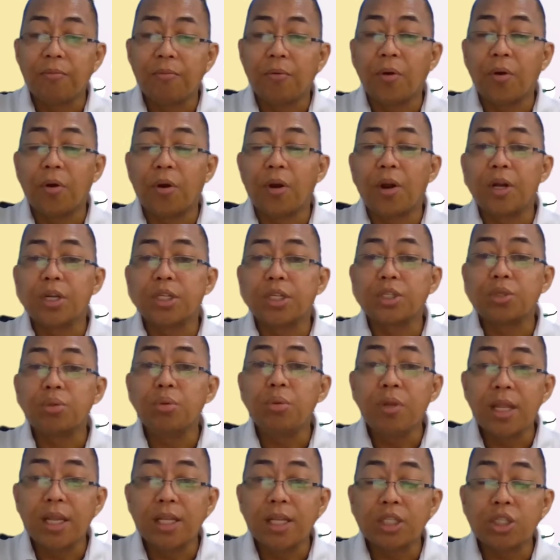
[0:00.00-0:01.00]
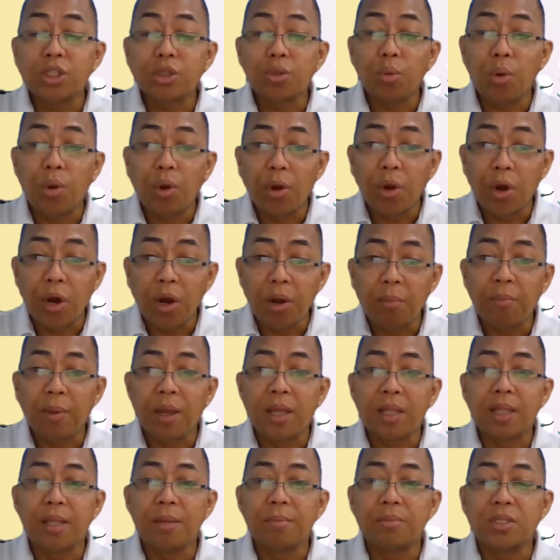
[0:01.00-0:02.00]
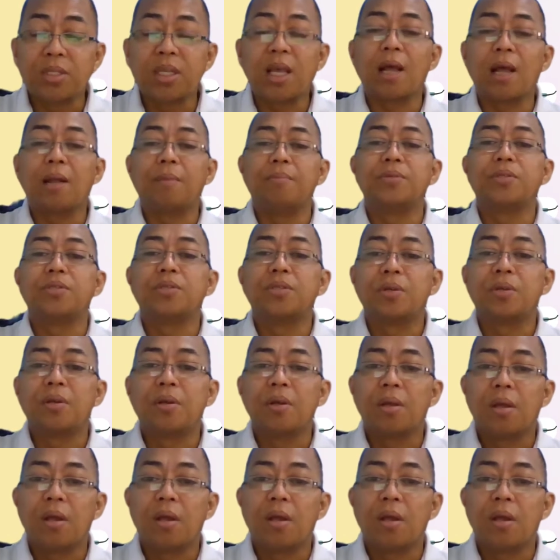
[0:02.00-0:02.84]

for students to learn by themselves.